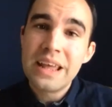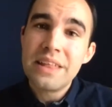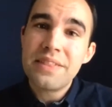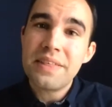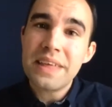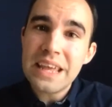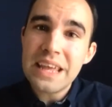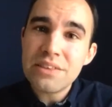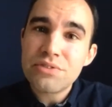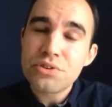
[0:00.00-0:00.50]

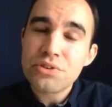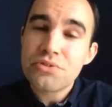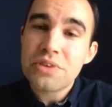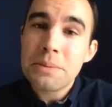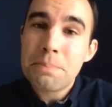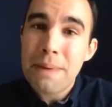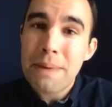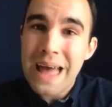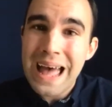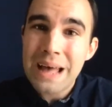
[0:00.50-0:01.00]
the industry
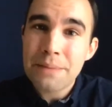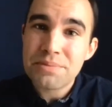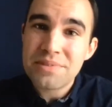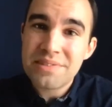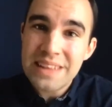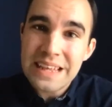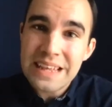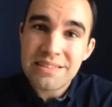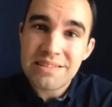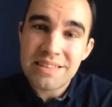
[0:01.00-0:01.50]
perhaps
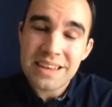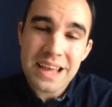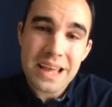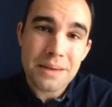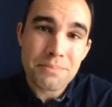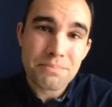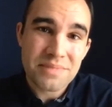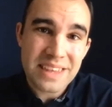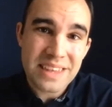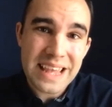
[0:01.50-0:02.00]
needs to
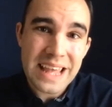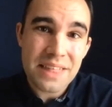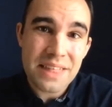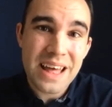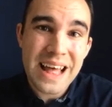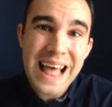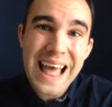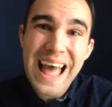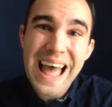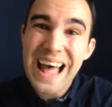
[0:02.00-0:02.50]
come together
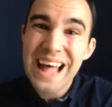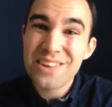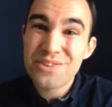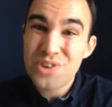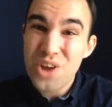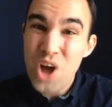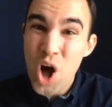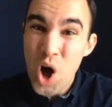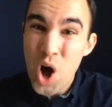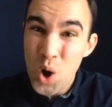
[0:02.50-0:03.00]
as a
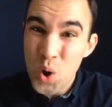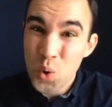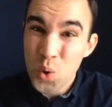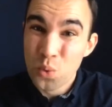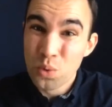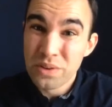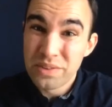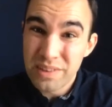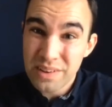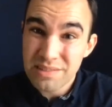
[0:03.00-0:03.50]

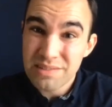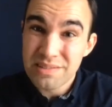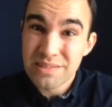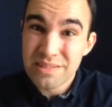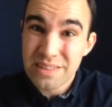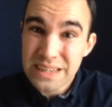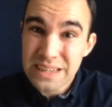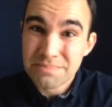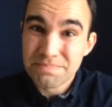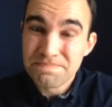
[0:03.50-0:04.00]
whole, doesn't
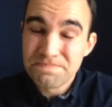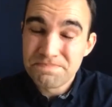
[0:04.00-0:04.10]
it?